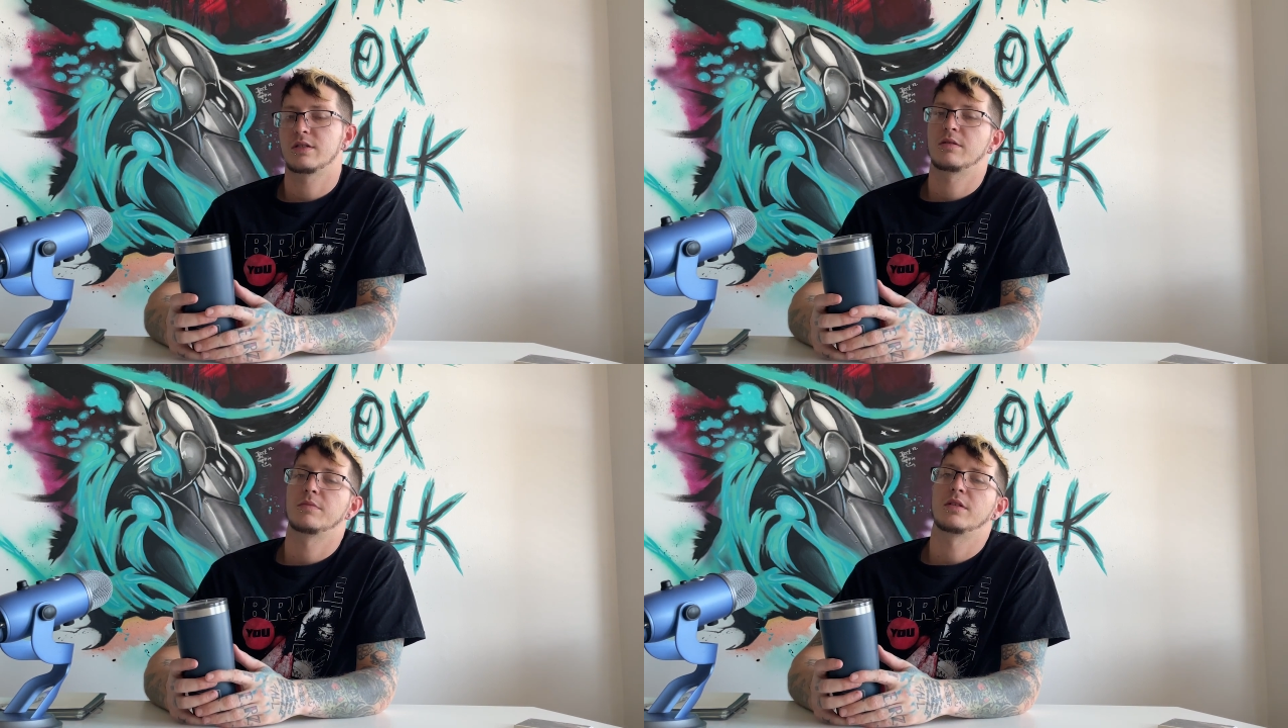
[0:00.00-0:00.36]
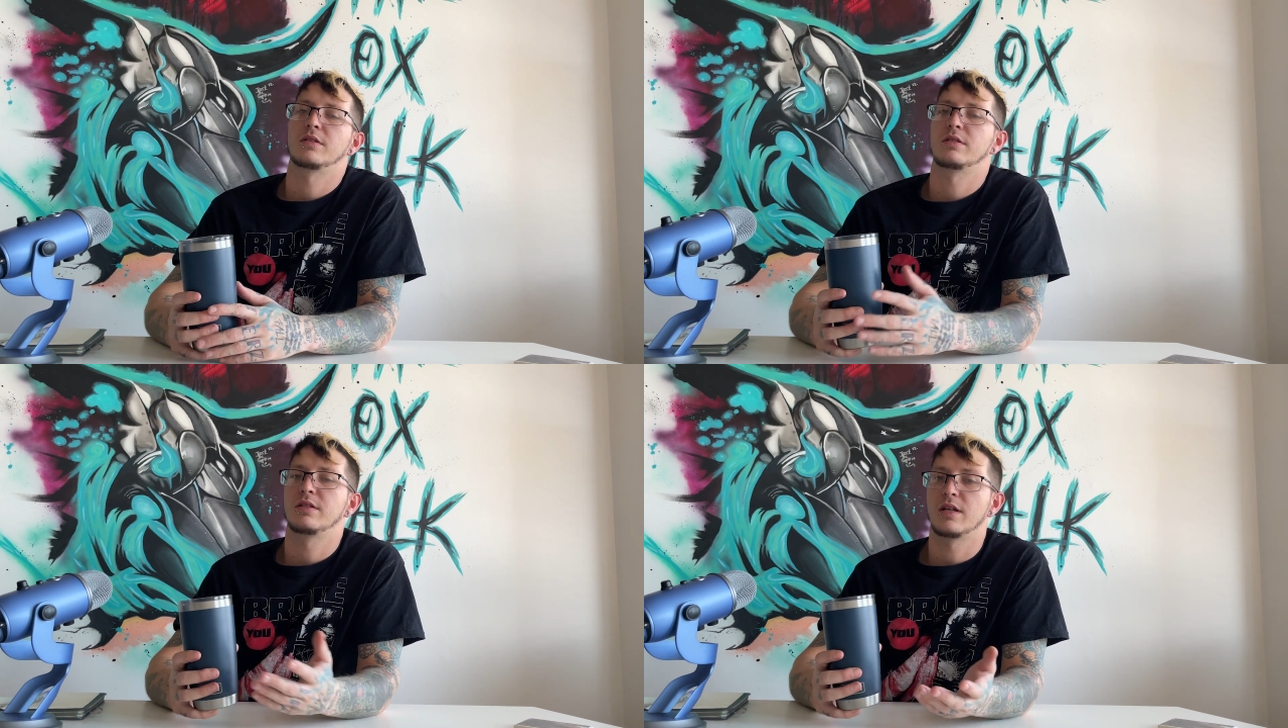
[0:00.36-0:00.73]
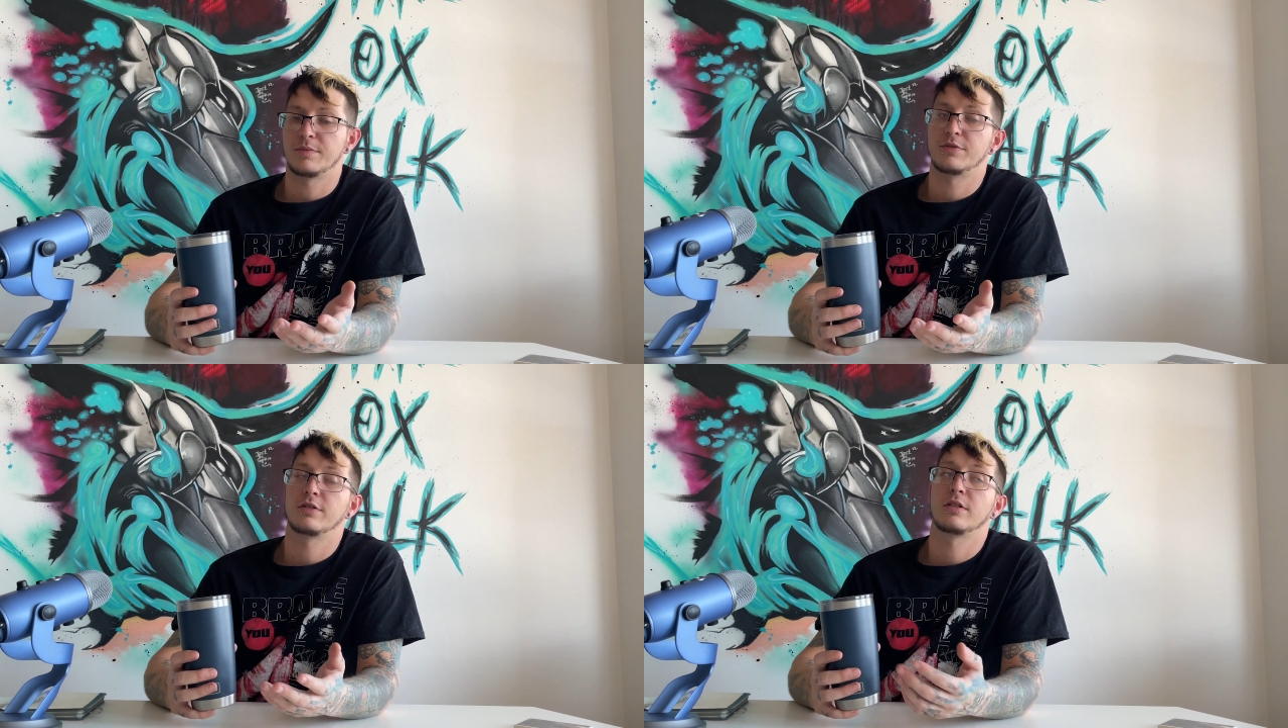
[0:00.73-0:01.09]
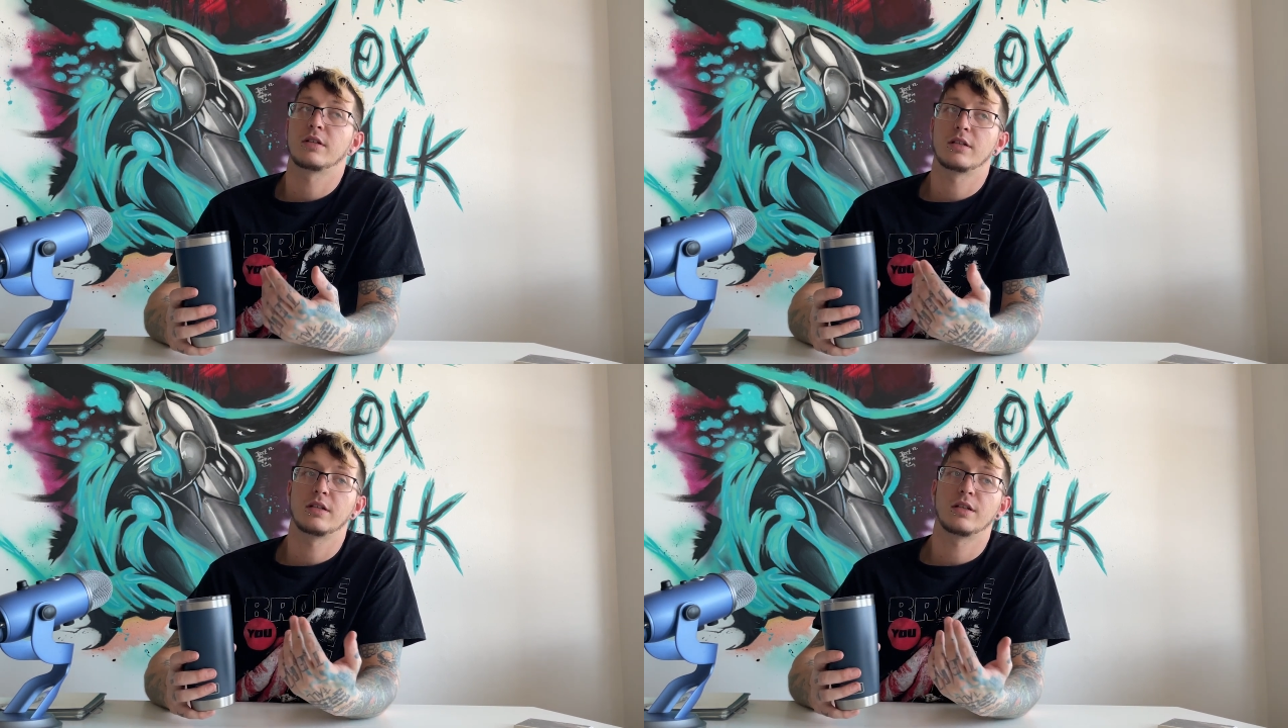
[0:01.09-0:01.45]
some of the steps you're going
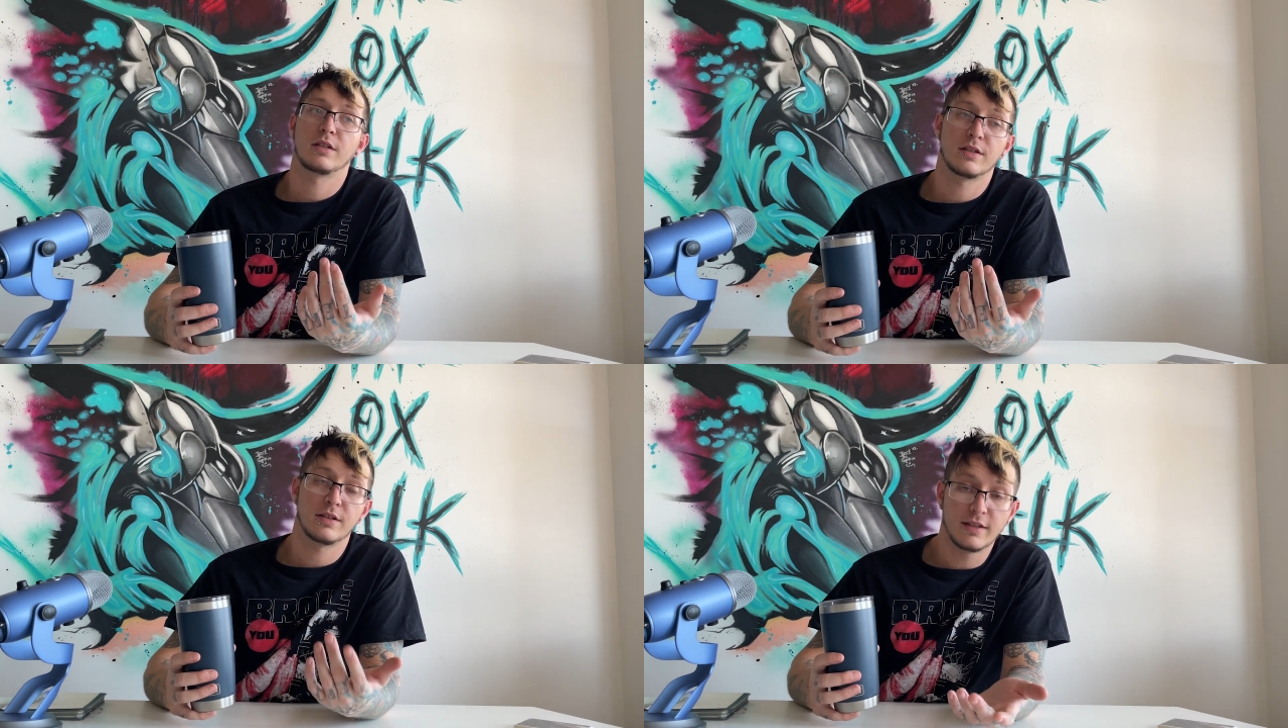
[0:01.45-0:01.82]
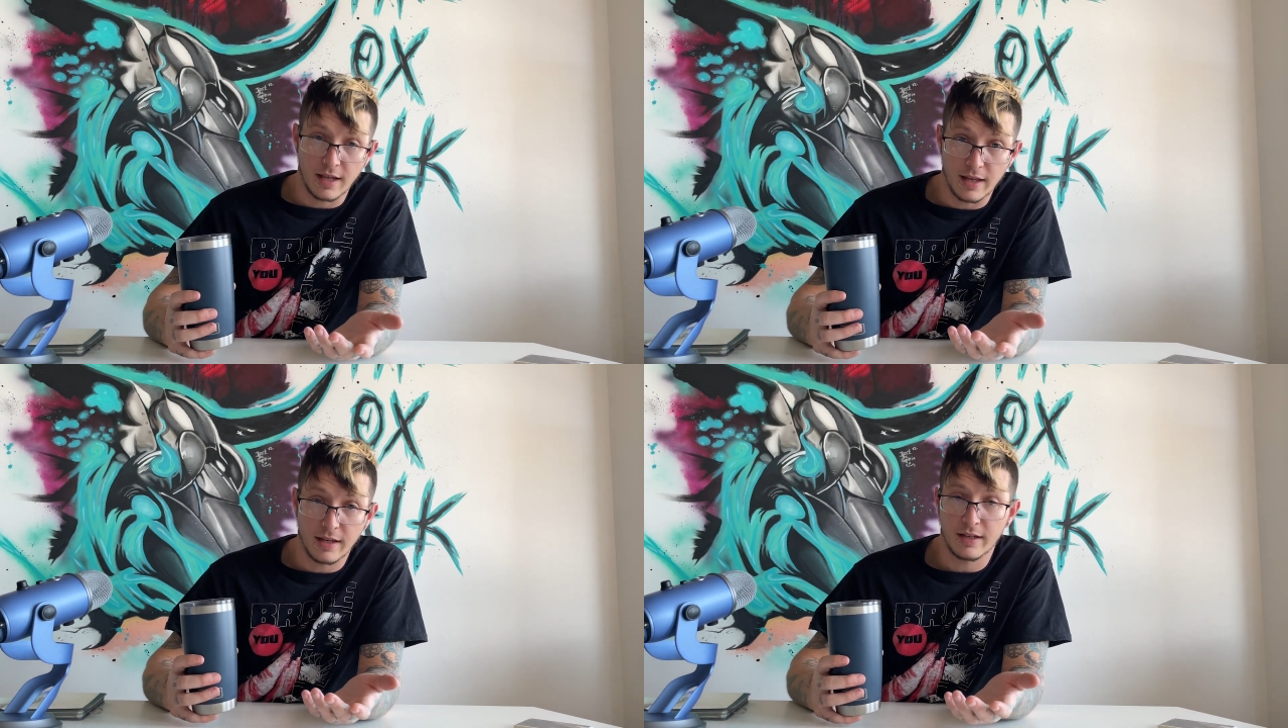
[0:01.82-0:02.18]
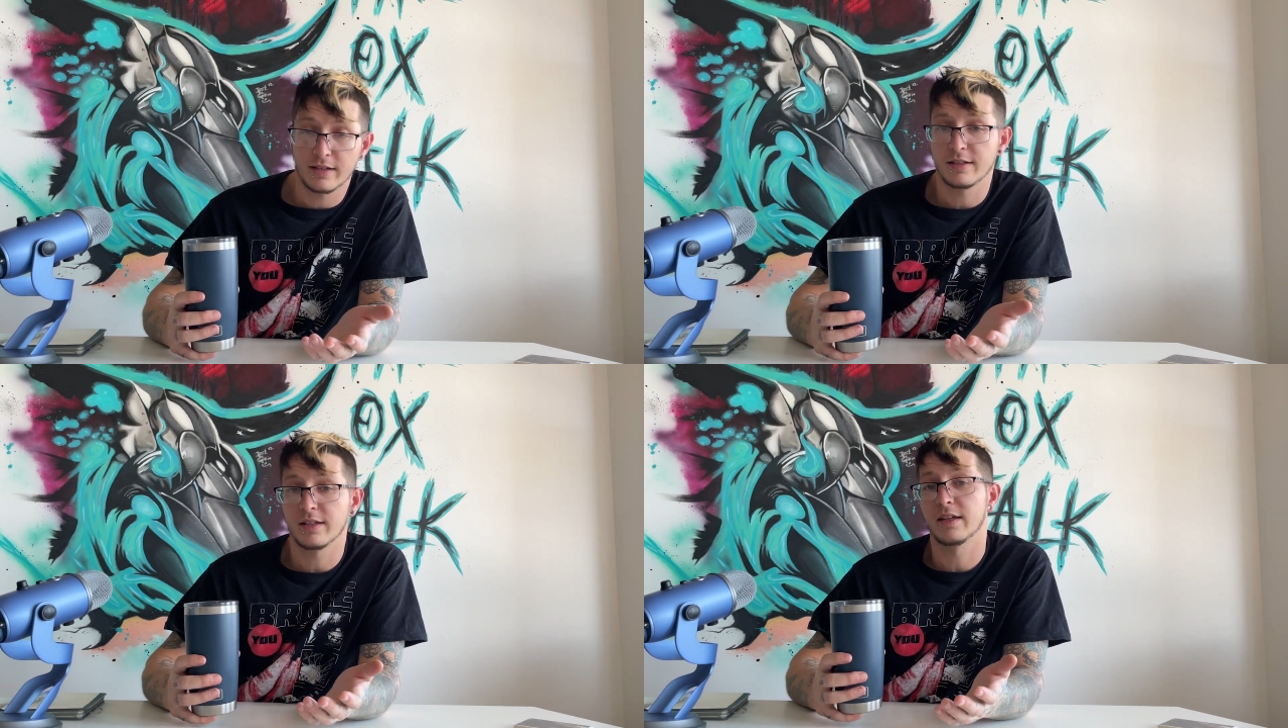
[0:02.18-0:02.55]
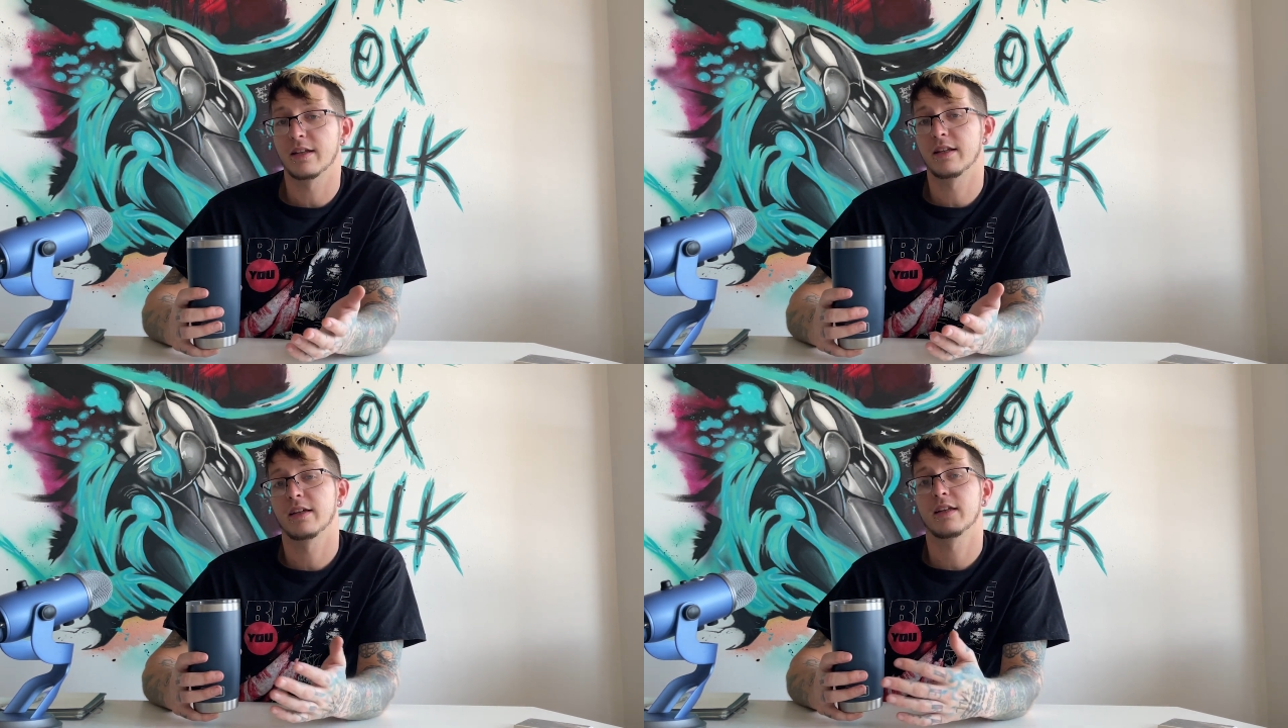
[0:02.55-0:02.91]
to need to take to
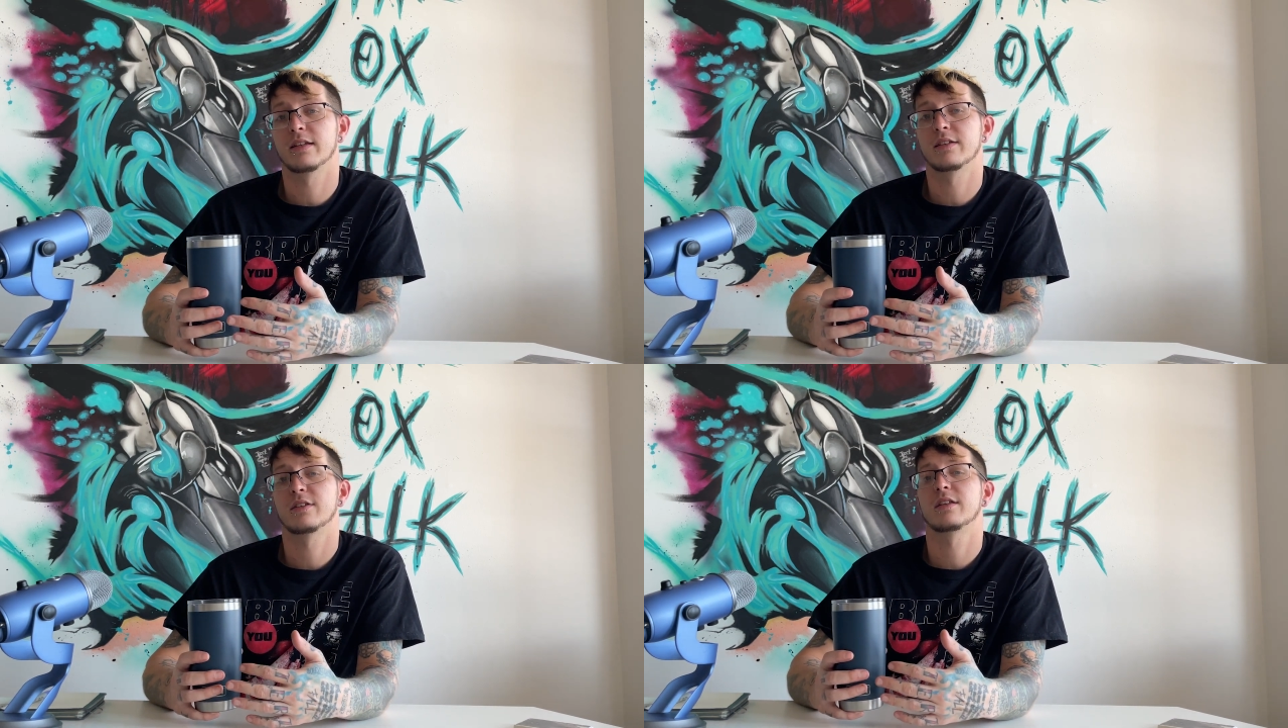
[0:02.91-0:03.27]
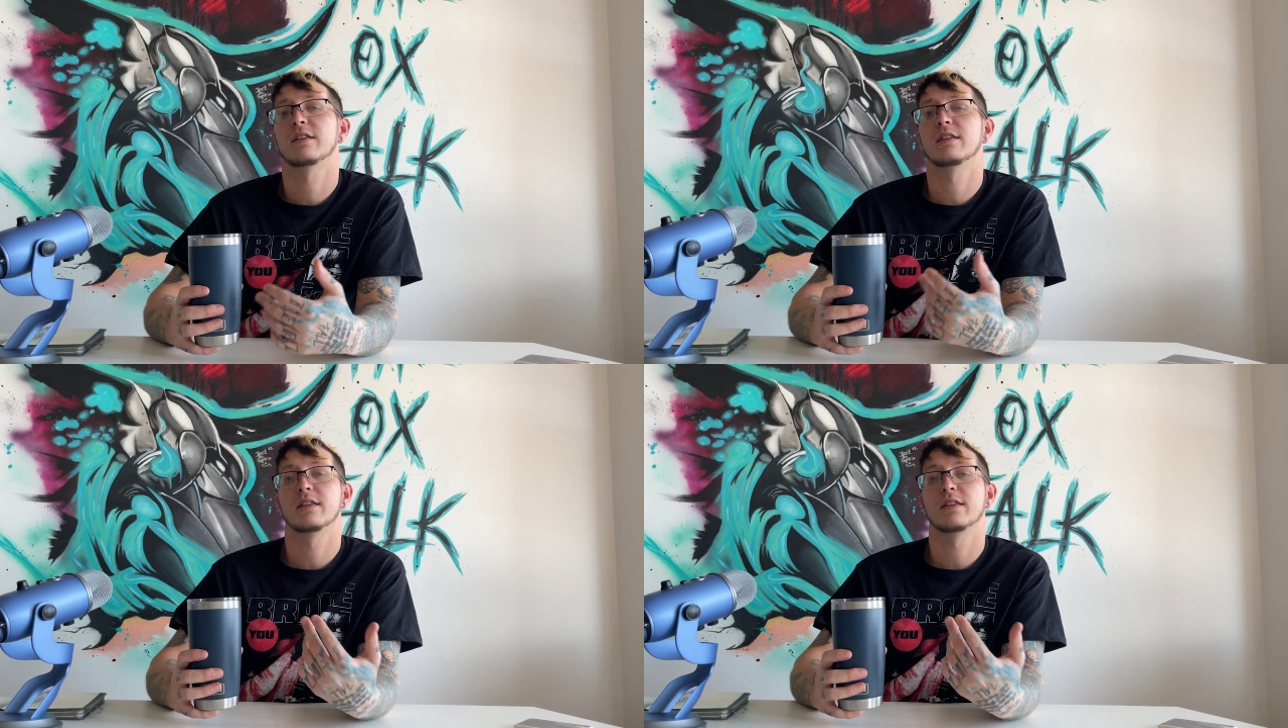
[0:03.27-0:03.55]
getting into